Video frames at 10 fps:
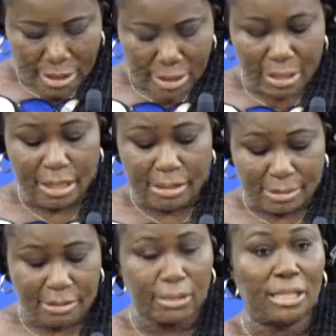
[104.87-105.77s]

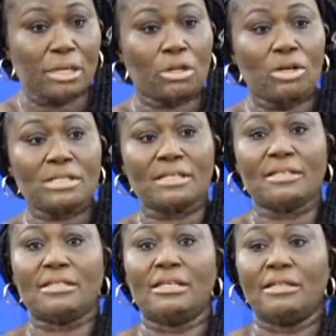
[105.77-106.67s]
Yes, the close
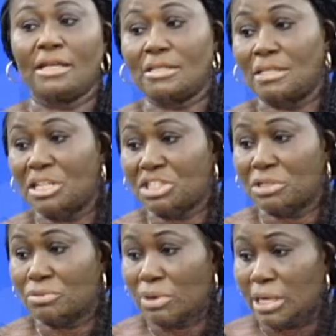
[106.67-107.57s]
season is
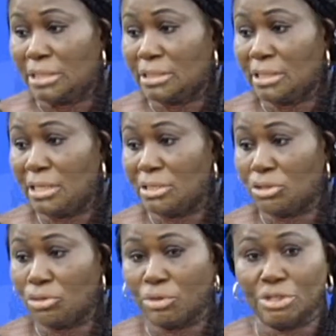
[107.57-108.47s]
nationwide. It's
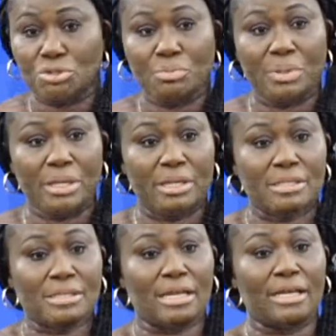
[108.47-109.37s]
not going to be in
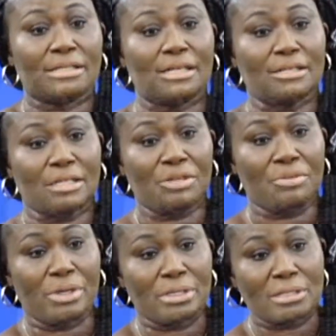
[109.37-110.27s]
selected
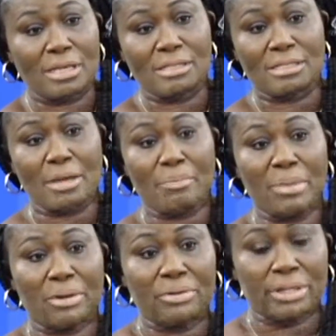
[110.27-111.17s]
areas. It's a
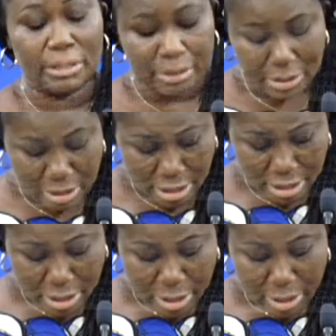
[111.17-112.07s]
marine
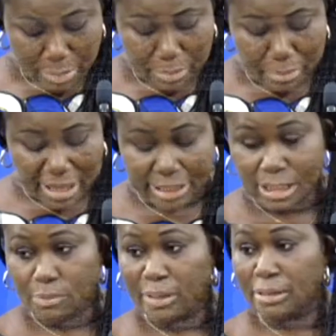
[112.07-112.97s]

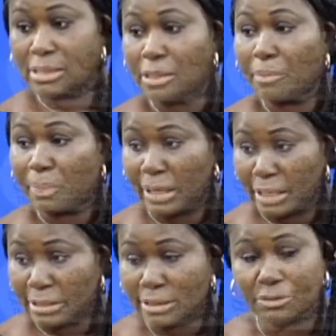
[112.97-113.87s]
management
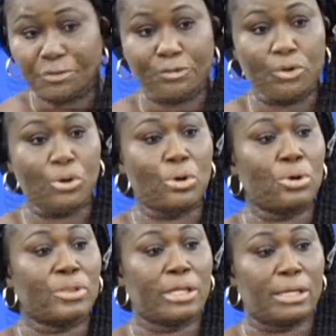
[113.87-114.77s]
plan
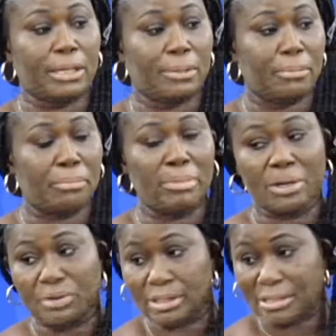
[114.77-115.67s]
for the
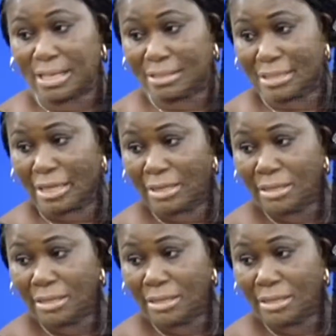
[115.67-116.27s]
marine sector.